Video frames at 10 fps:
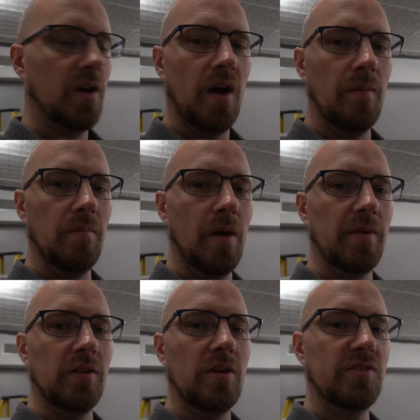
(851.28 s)
I'm
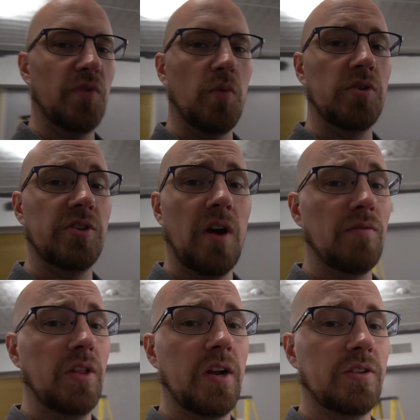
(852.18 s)
at a loss for words here. I
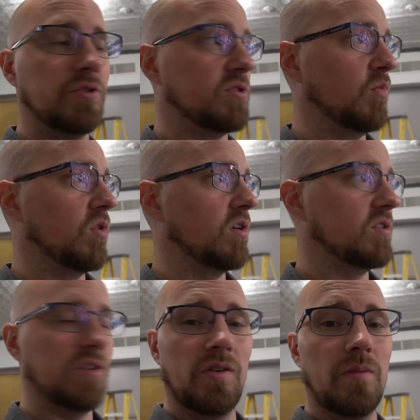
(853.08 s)
really gotta do some
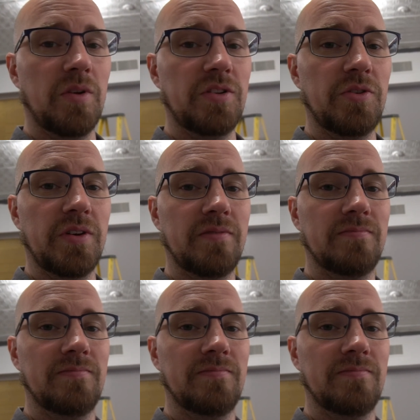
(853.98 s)
work, so I'm gonna do it.